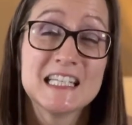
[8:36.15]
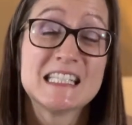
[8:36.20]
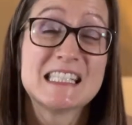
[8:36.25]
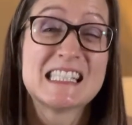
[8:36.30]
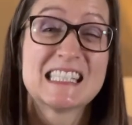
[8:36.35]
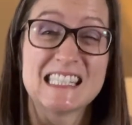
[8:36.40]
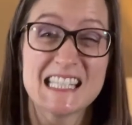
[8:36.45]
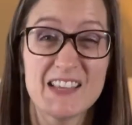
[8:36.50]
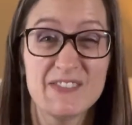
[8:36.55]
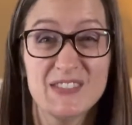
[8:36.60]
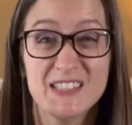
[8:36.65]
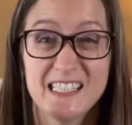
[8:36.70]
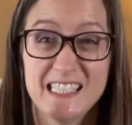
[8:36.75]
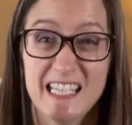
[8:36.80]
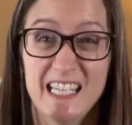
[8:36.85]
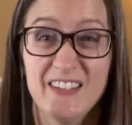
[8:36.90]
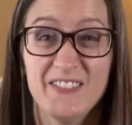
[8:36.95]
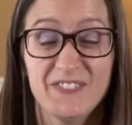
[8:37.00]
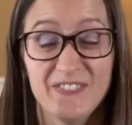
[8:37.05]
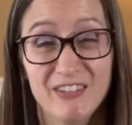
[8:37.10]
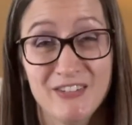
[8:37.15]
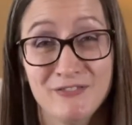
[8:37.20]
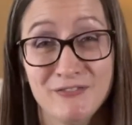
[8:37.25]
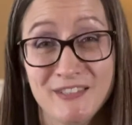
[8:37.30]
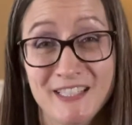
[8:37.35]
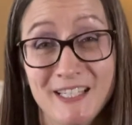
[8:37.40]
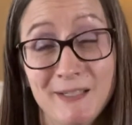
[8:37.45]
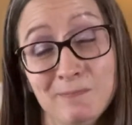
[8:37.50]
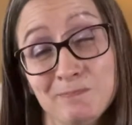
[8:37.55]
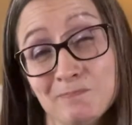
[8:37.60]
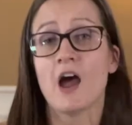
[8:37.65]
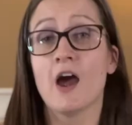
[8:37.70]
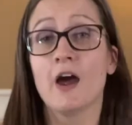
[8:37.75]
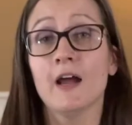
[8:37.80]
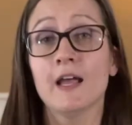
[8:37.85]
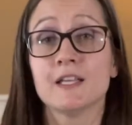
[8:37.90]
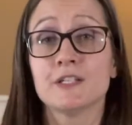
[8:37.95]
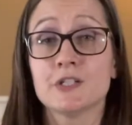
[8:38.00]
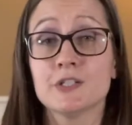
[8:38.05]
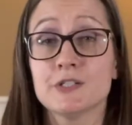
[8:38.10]
is $17.50. All
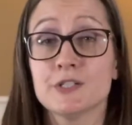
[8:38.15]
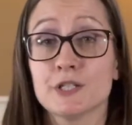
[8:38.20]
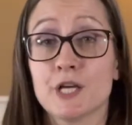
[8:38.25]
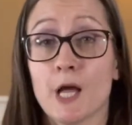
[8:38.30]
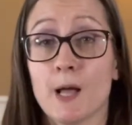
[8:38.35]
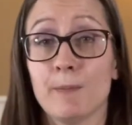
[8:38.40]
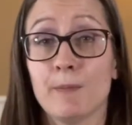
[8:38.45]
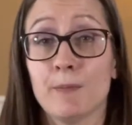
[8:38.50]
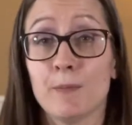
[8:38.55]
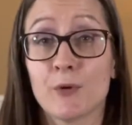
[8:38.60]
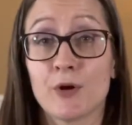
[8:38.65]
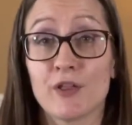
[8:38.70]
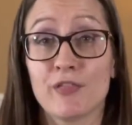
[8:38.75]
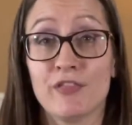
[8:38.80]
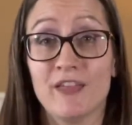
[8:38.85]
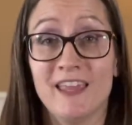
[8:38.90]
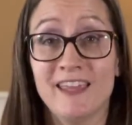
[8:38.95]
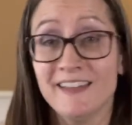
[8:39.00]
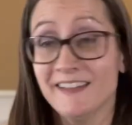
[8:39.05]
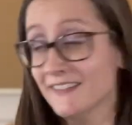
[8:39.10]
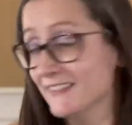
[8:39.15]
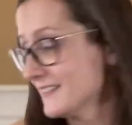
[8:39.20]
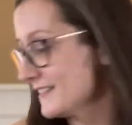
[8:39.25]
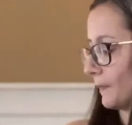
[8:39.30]
right, just a couple more things.